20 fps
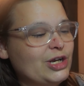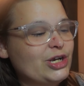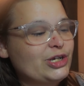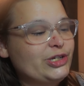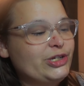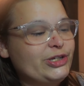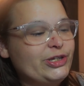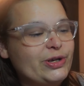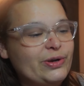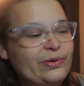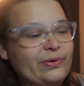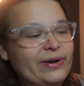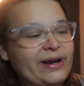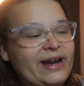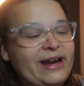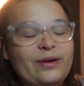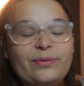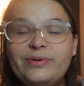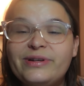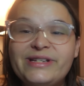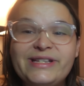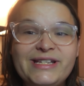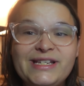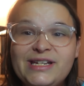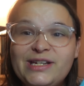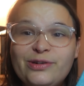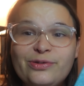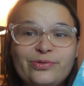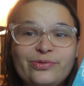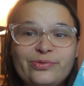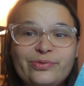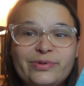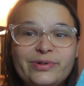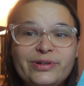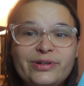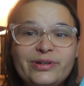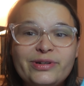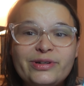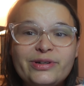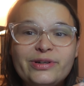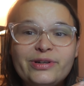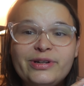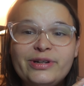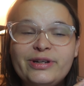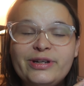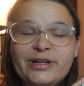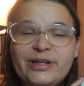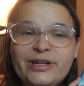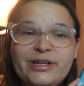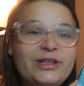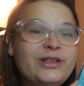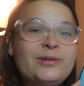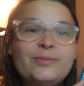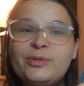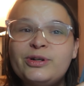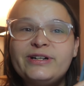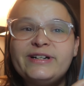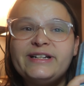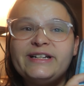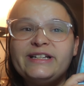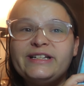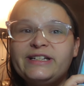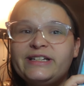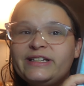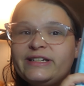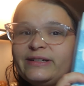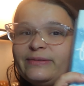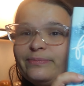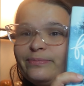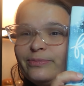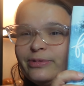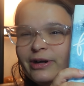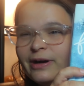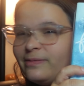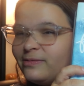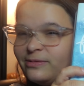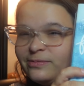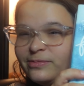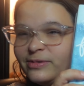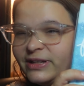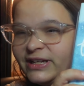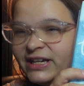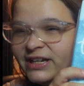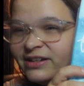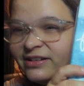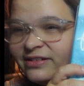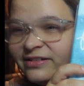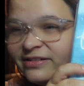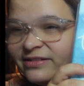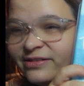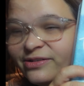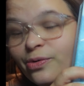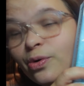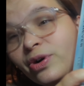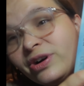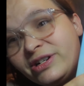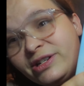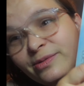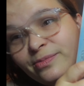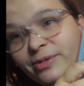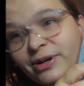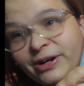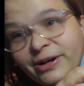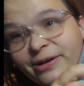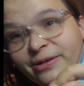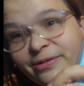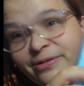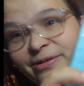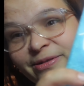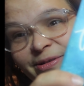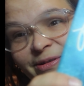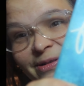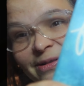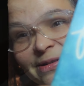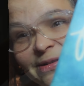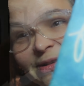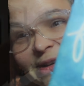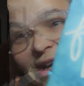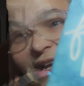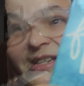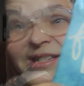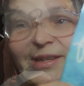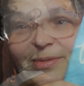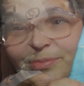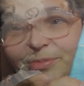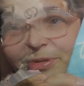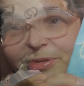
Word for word: So I will see you in the morning, probably, or tomorrow, at some